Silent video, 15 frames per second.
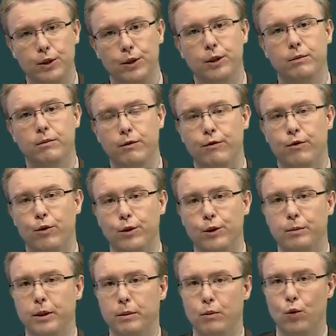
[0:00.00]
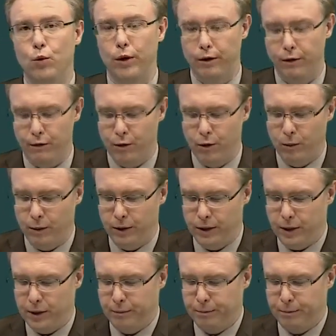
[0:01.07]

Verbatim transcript: you can afford to be more informal